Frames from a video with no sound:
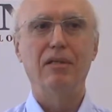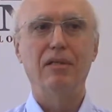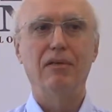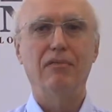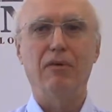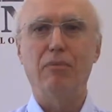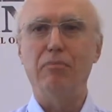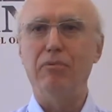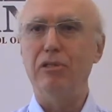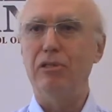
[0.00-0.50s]

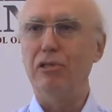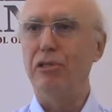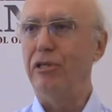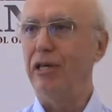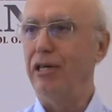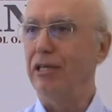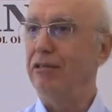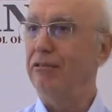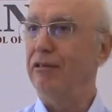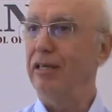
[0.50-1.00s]
Fabrizio De
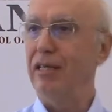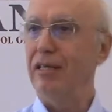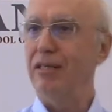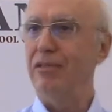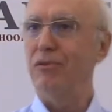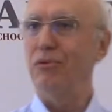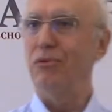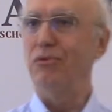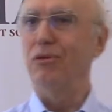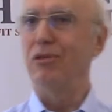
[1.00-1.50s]
André,
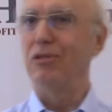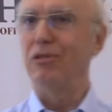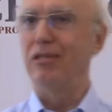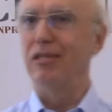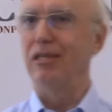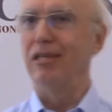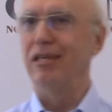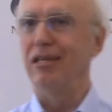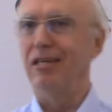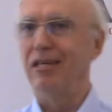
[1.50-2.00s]
who was
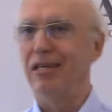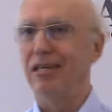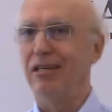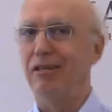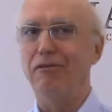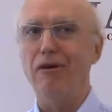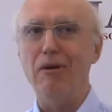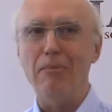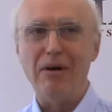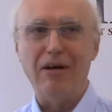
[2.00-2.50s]
a
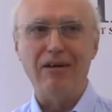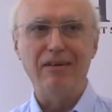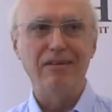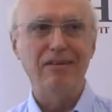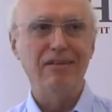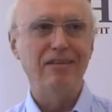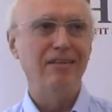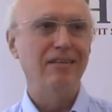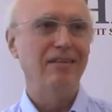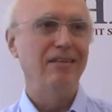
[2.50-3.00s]
dreamer,
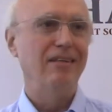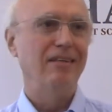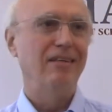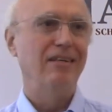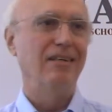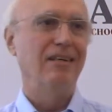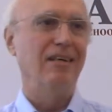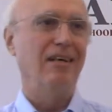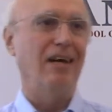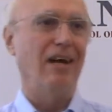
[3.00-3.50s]

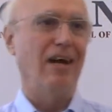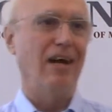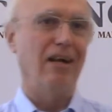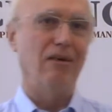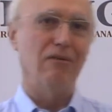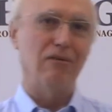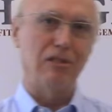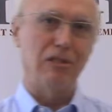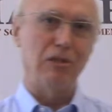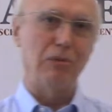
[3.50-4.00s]
and I
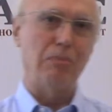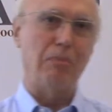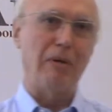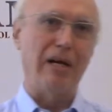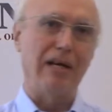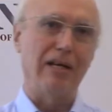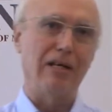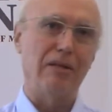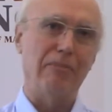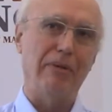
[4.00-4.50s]
was
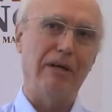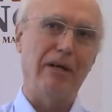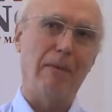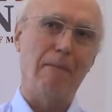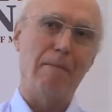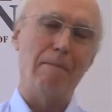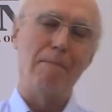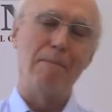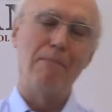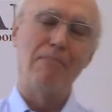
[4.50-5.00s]
inspired by
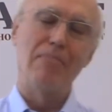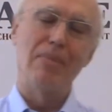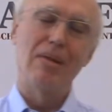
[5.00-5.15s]
him.